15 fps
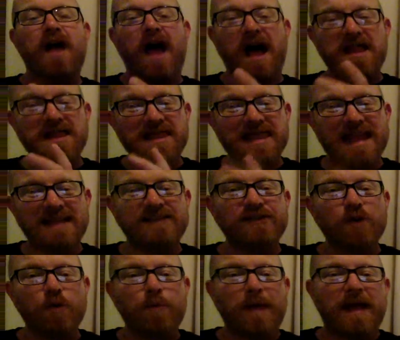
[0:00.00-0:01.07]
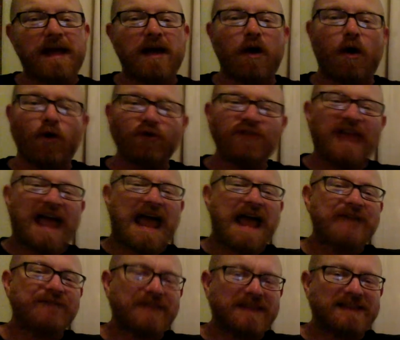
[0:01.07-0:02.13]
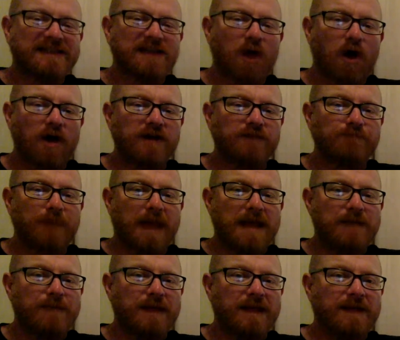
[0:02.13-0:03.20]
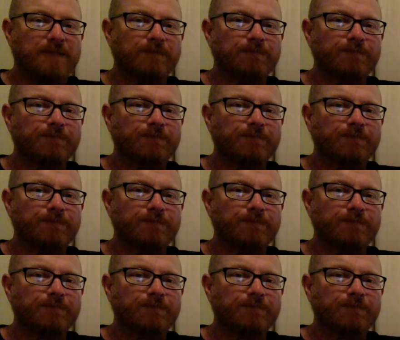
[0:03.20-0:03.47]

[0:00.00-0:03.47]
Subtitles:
a little bit on the heavy side, maybe